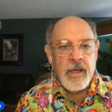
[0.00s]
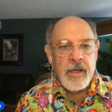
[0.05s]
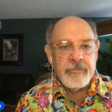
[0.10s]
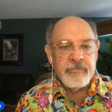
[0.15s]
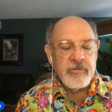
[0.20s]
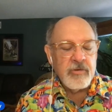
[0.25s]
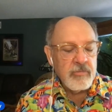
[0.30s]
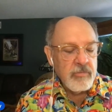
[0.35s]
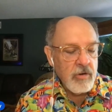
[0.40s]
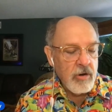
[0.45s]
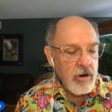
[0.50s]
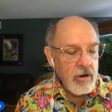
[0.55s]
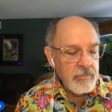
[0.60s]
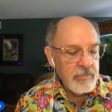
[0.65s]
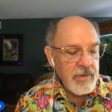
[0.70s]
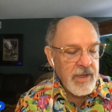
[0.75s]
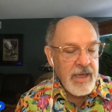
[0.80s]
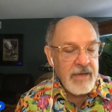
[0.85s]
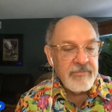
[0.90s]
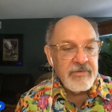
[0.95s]
So
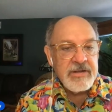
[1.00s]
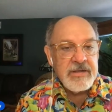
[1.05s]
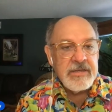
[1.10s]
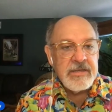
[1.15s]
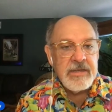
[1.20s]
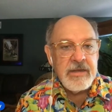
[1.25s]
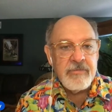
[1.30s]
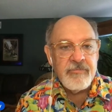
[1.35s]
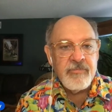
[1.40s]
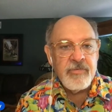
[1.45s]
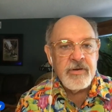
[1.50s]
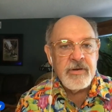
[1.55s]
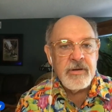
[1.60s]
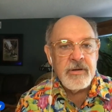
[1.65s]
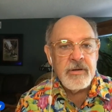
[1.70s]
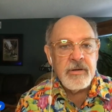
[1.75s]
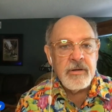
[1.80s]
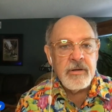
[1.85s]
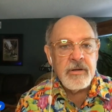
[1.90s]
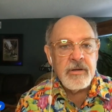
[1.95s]
carp have a different
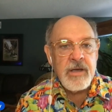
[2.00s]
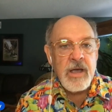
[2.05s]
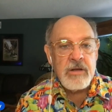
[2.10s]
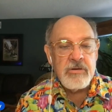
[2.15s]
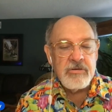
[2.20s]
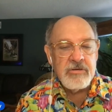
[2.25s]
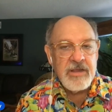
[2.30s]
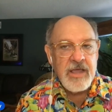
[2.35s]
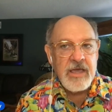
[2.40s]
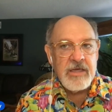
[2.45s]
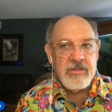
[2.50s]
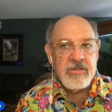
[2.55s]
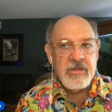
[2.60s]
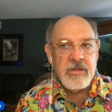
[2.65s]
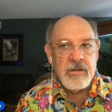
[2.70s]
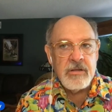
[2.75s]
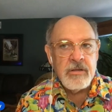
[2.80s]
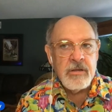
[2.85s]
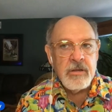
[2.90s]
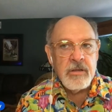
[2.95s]

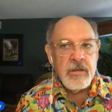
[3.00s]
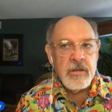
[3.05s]
connotation